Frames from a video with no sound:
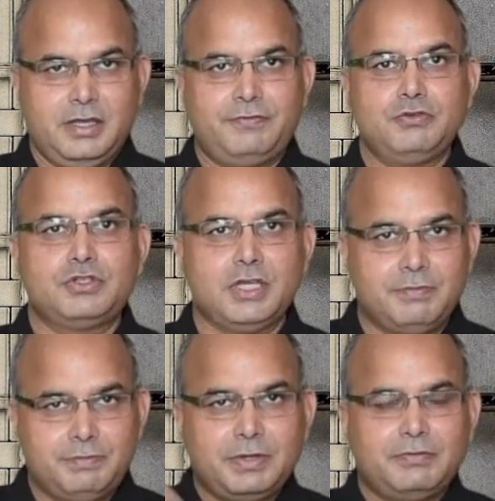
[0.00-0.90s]
If you
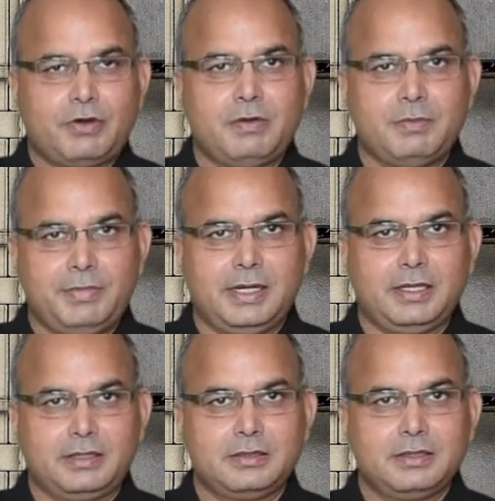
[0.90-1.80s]
jump from a
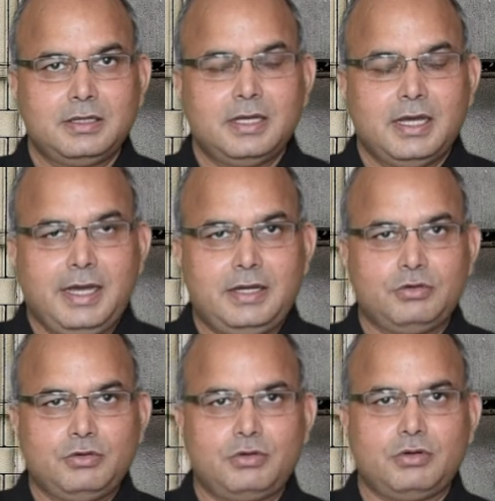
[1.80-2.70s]
building and
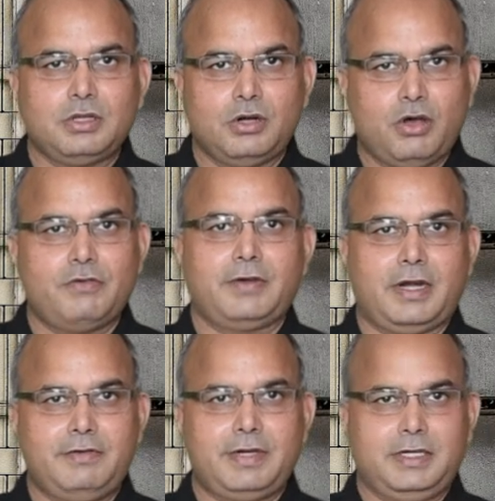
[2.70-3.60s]
you don't know the law of
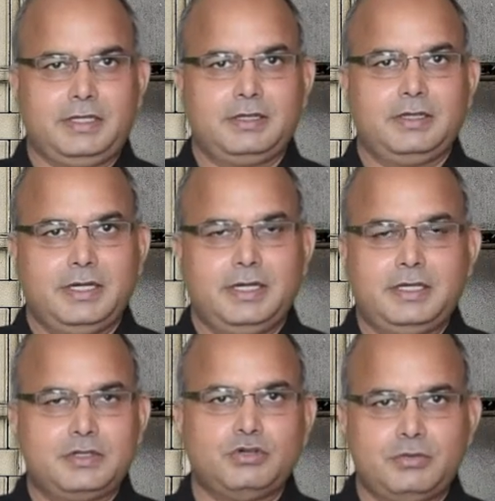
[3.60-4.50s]
gravity, it
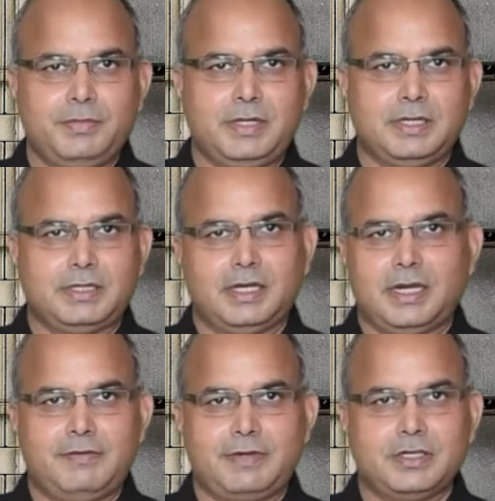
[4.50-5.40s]
does not mean that the
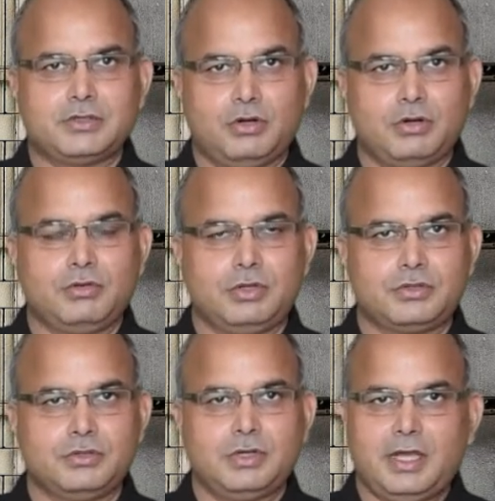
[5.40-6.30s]
gravity is not going
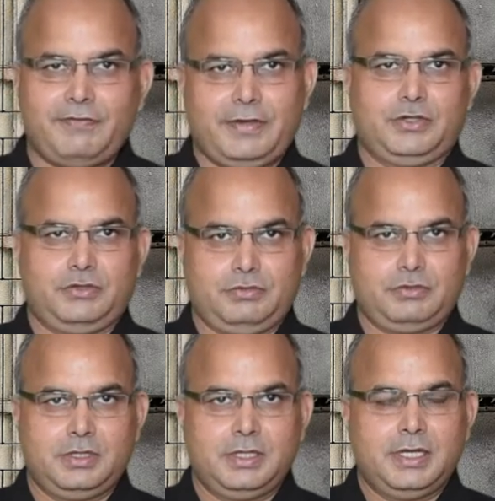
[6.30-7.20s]
to affect you.
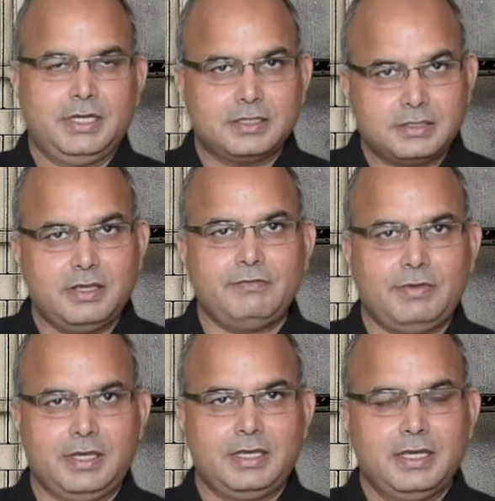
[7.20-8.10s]
In the same
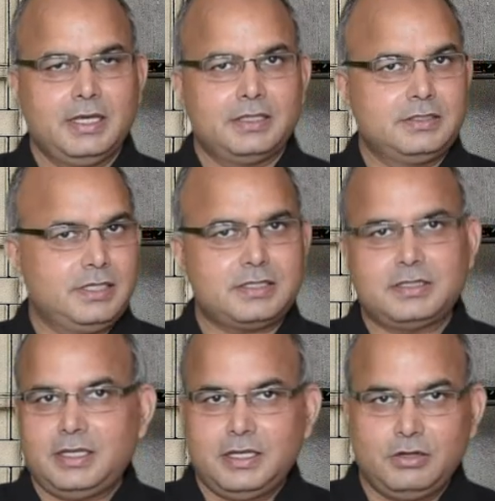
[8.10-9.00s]
way, just
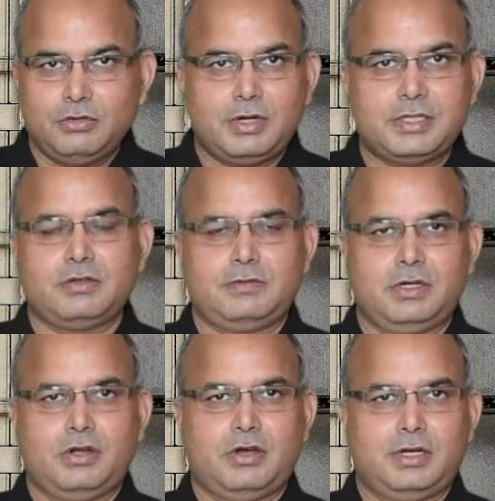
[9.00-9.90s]
the ignorance of the
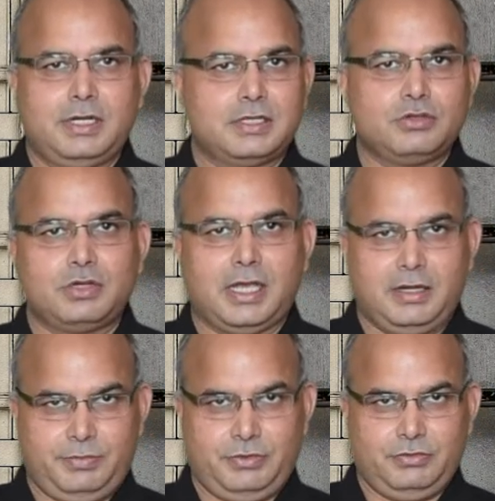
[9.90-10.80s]
law does not
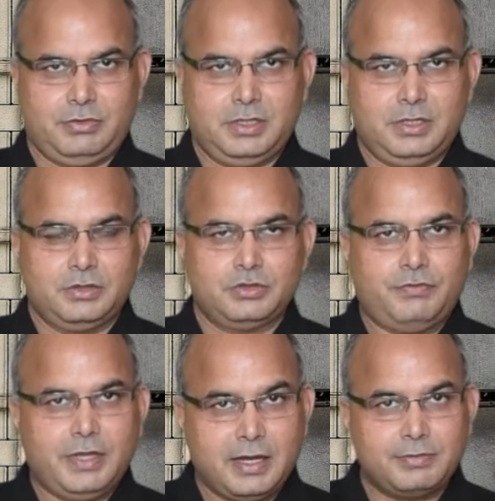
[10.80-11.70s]
help you. So
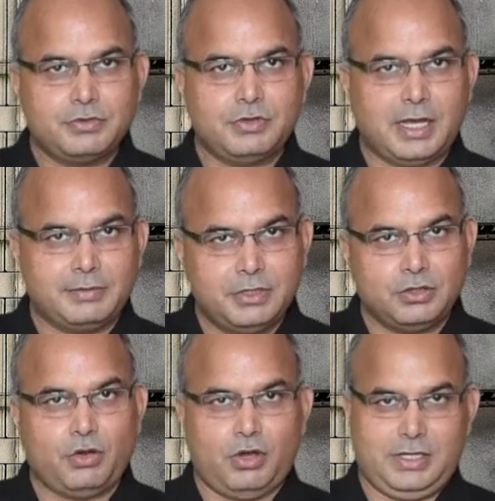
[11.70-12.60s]
we have to have the
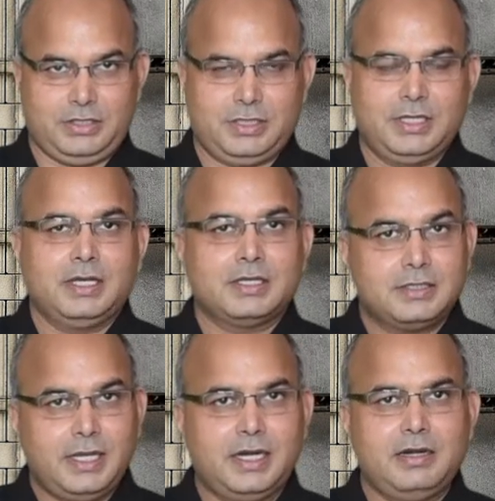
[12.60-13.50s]
knowledge.
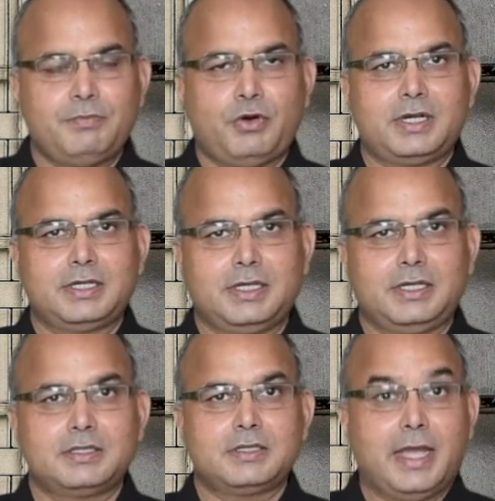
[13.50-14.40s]
Second important
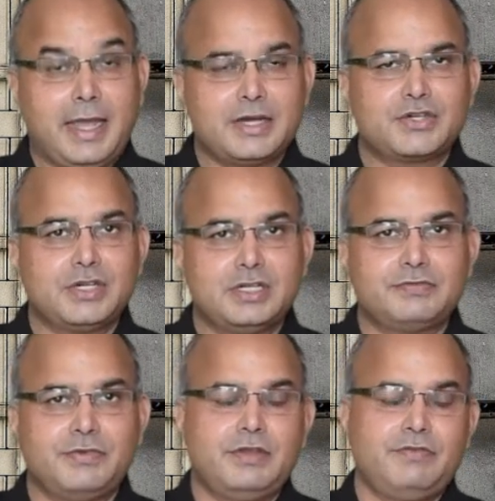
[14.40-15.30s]
thing is action
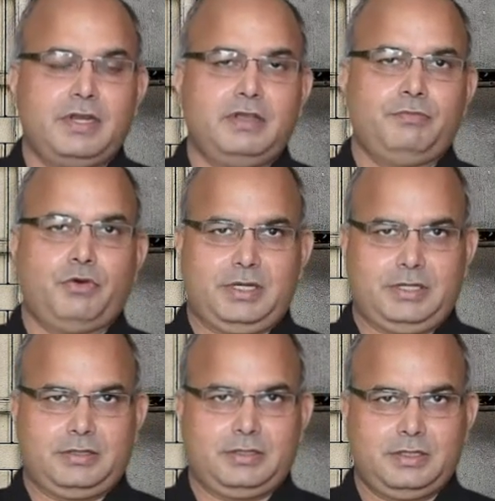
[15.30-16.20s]
is very, very
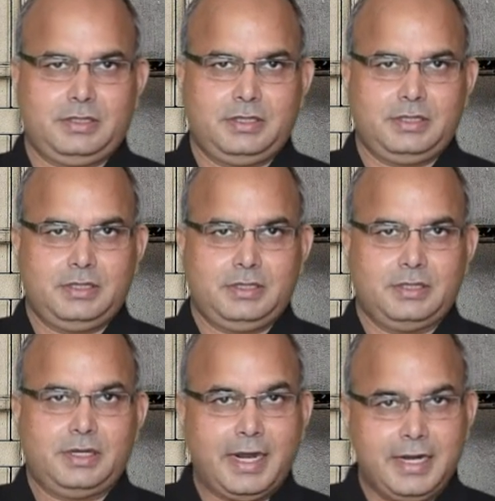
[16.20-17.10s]
important.
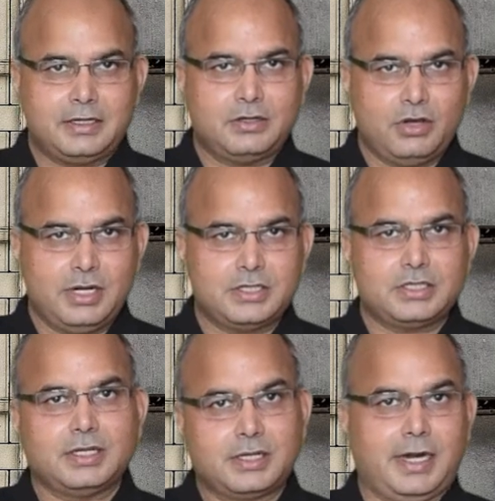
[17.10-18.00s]
Right knowledge,
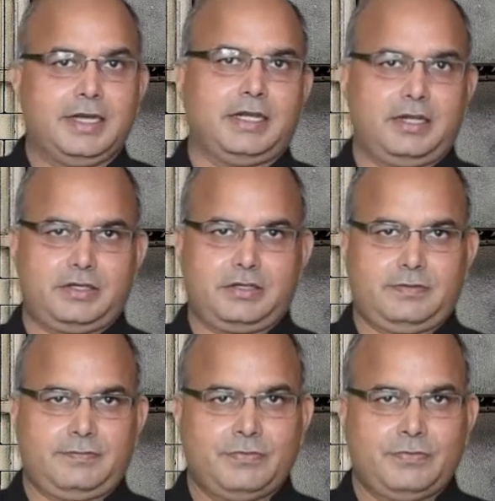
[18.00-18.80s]
right action.